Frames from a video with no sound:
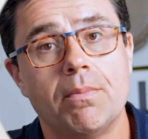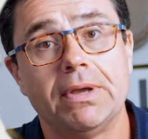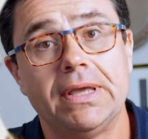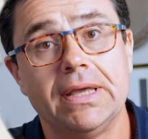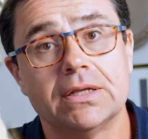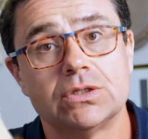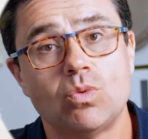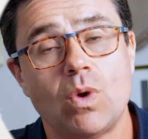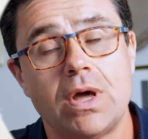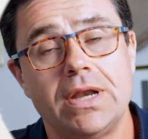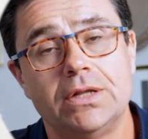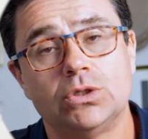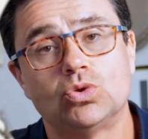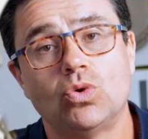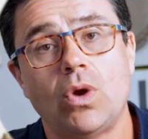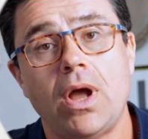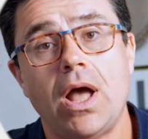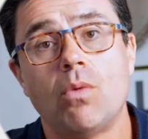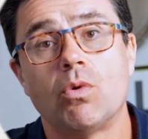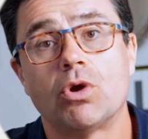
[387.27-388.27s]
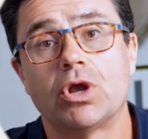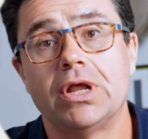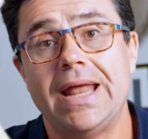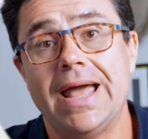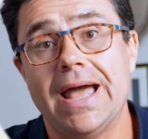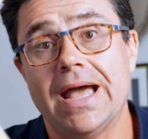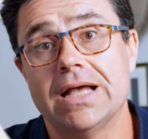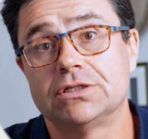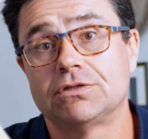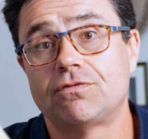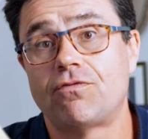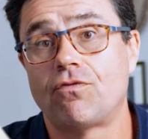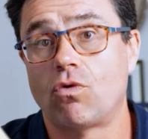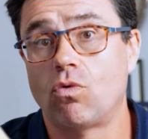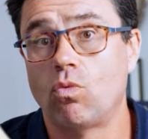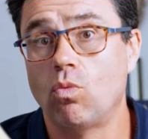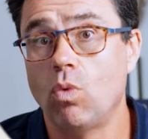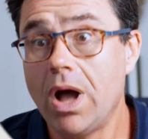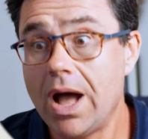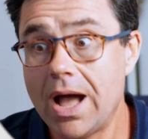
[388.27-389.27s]
But guess what? At trial, we're gonna ask for
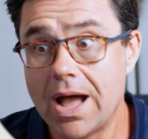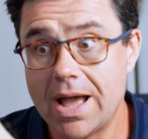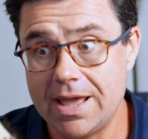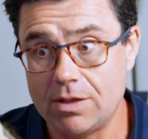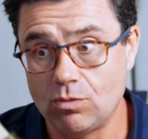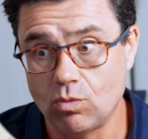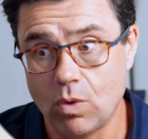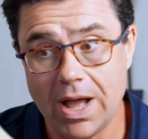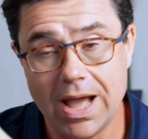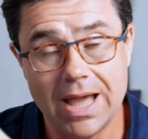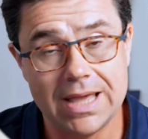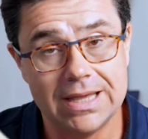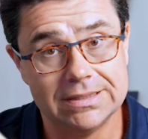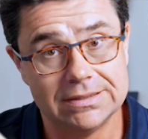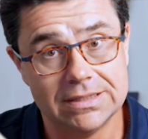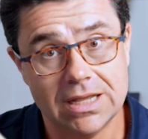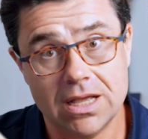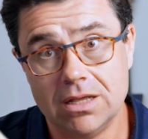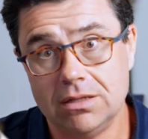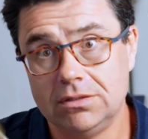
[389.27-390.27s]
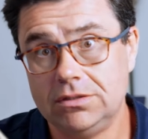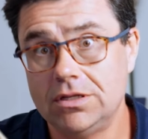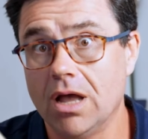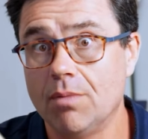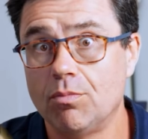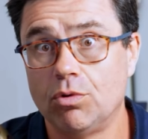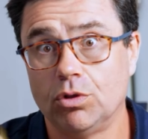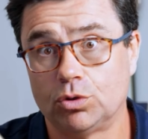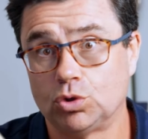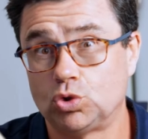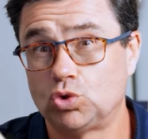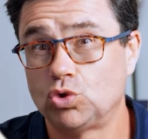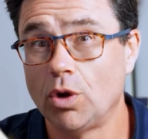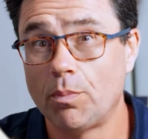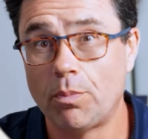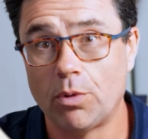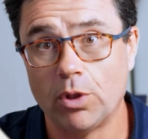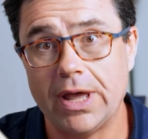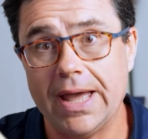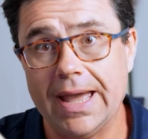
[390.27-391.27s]
Y, and Y is double or
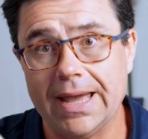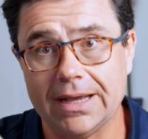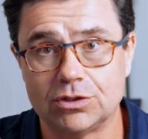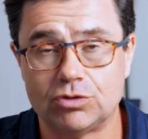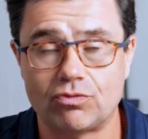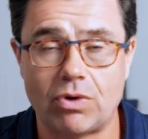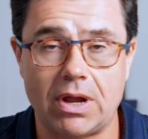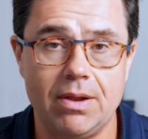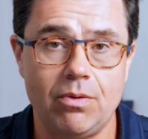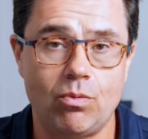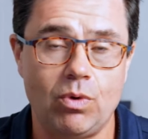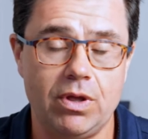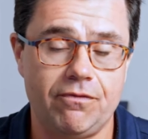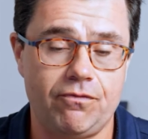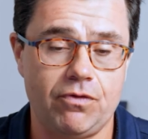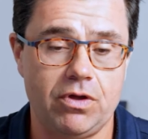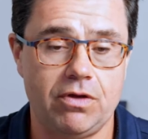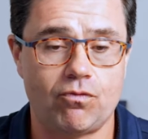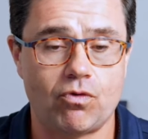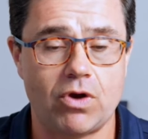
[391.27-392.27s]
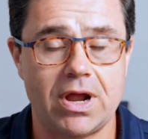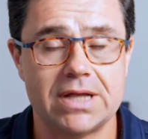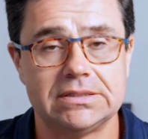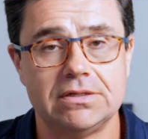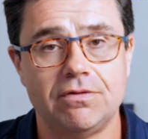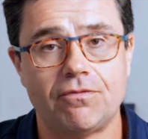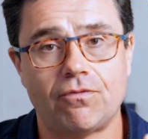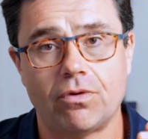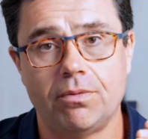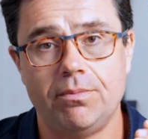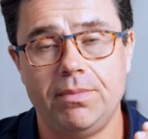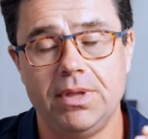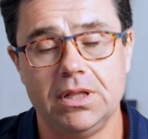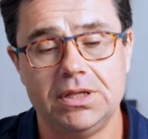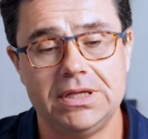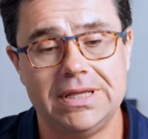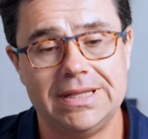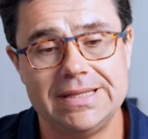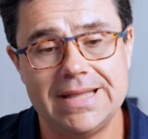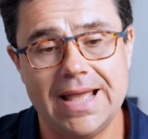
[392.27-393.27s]
triple X, right? If, if we're asking for a
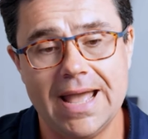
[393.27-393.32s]
million